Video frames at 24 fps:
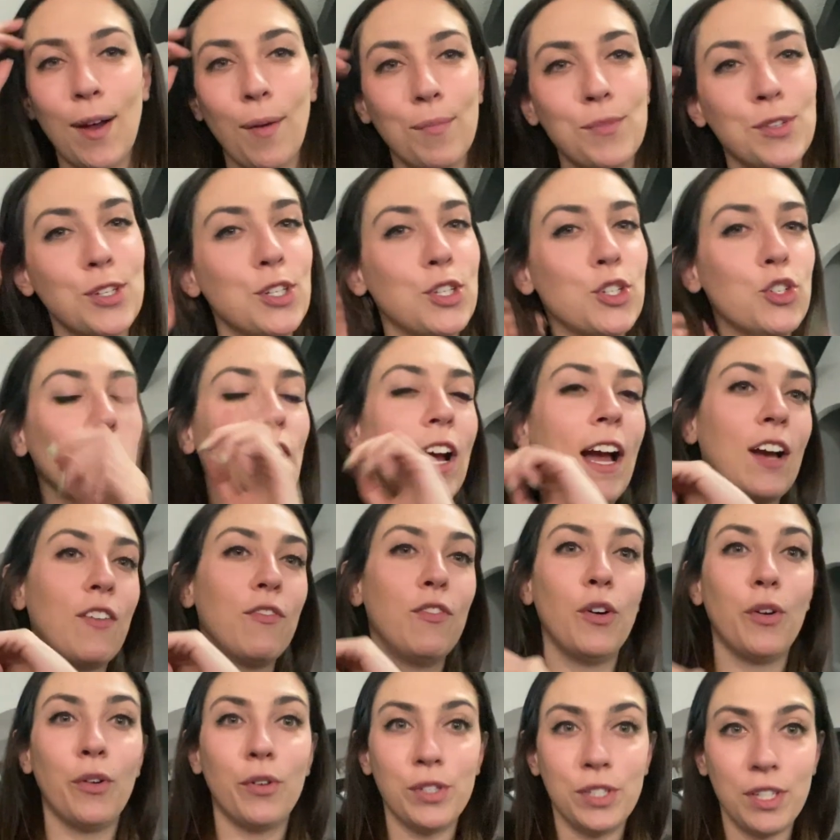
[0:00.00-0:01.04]
just track
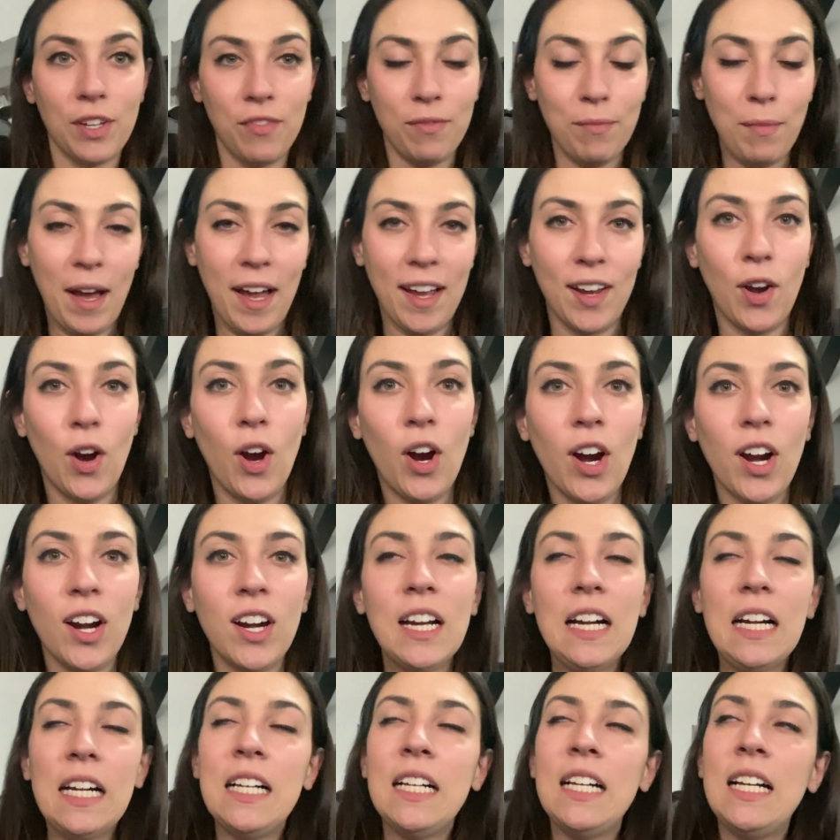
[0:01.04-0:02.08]
photos of my
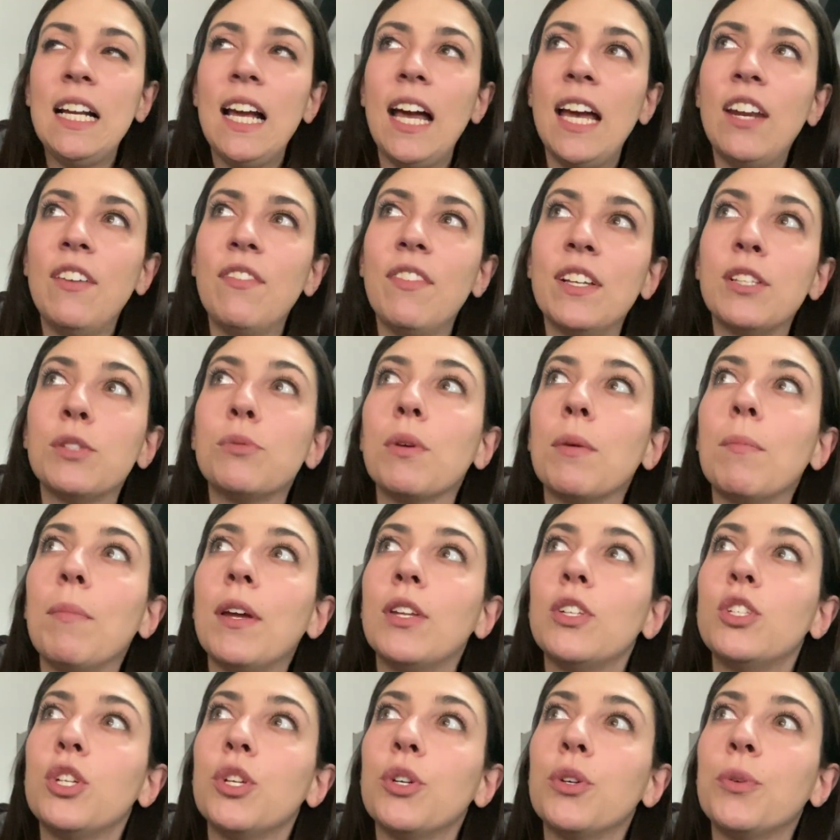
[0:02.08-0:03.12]
car and events we've
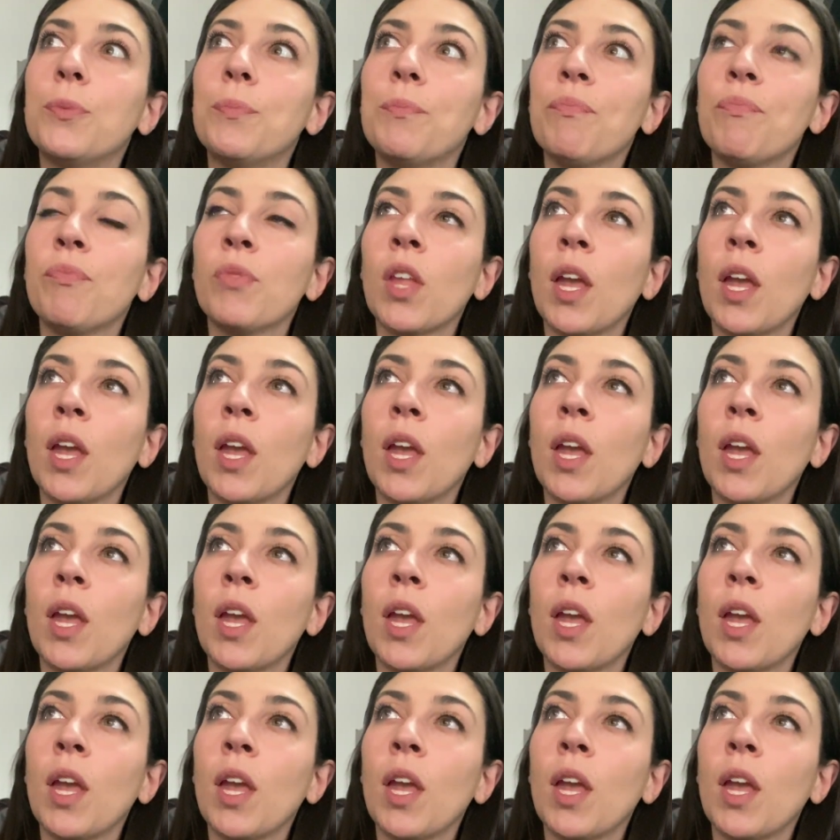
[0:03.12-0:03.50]
been to.